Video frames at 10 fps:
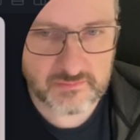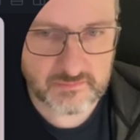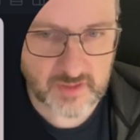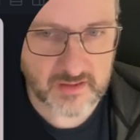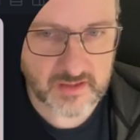
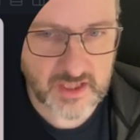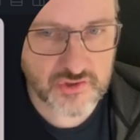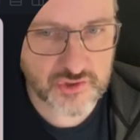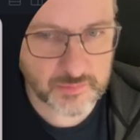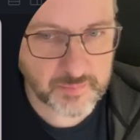like, it
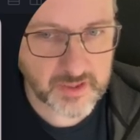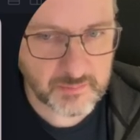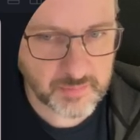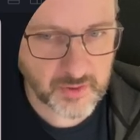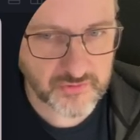should be
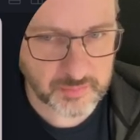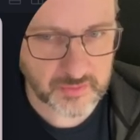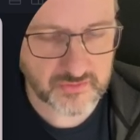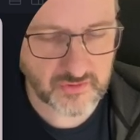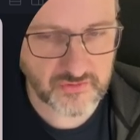possible
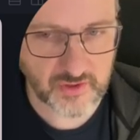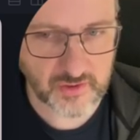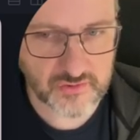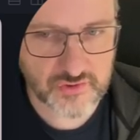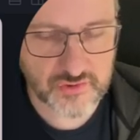to
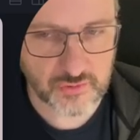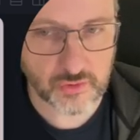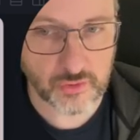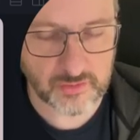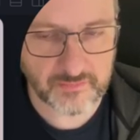search
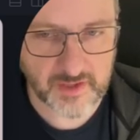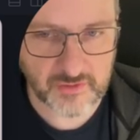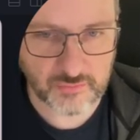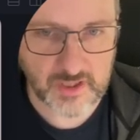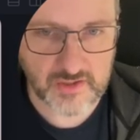all of these
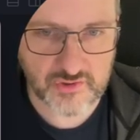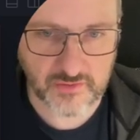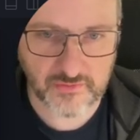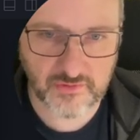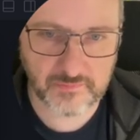regions,